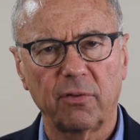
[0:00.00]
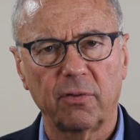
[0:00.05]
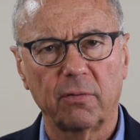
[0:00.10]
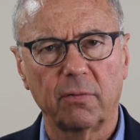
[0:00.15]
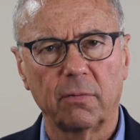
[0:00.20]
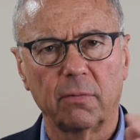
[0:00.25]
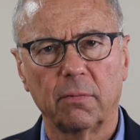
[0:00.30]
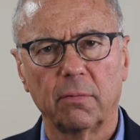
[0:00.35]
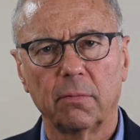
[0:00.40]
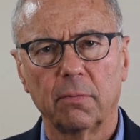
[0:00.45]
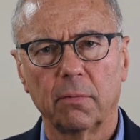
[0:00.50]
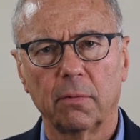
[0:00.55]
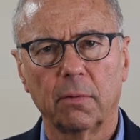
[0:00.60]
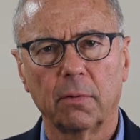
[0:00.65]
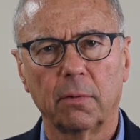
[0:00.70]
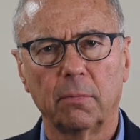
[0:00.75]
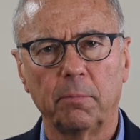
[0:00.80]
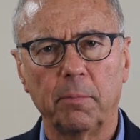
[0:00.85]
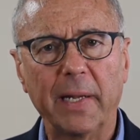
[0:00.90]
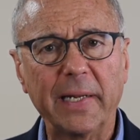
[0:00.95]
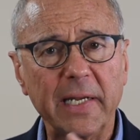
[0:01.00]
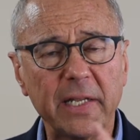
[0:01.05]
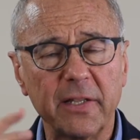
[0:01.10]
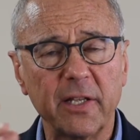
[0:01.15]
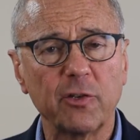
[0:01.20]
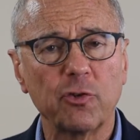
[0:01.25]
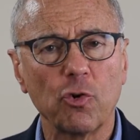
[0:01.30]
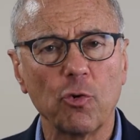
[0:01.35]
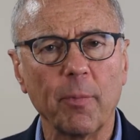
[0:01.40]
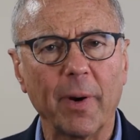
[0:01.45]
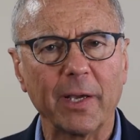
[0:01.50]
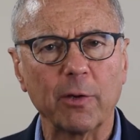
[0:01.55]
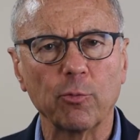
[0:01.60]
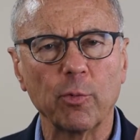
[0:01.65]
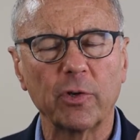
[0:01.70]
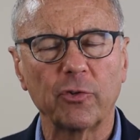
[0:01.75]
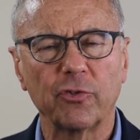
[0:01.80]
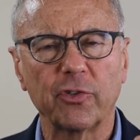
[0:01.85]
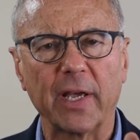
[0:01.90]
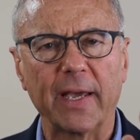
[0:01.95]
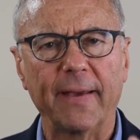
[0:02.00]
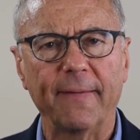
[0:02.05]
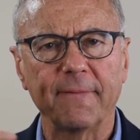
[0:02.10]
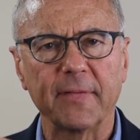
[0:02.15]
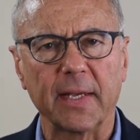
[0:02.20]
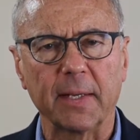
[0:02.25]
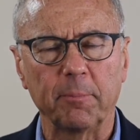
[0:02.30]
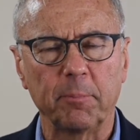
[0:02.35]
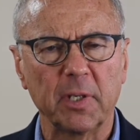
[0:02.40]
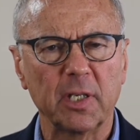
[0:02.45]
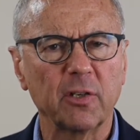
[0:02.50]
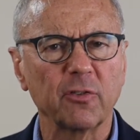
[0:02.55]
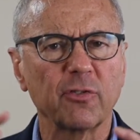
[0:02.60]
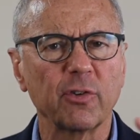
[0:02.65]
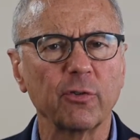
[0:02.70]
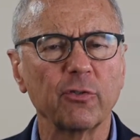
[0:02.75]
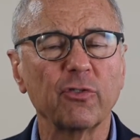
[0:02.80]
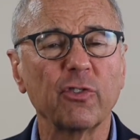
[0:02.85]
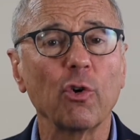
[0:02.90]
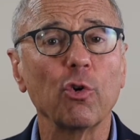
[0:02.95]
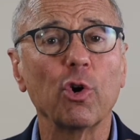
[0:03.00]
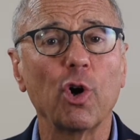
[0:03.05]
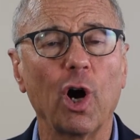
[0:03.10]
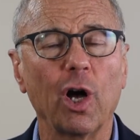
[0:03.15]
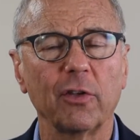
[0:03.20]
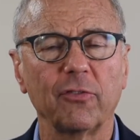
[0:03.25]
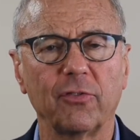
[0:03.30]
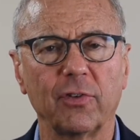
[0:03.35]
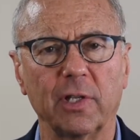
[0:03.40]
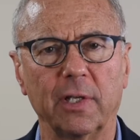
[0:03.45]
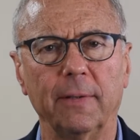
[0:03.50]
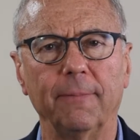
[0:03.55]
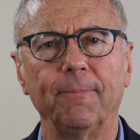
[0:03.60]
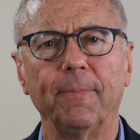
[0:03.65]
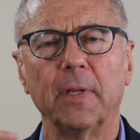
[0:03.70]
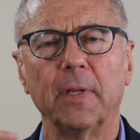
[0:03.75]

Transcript: and on many that you might wish to have that because they're so costly.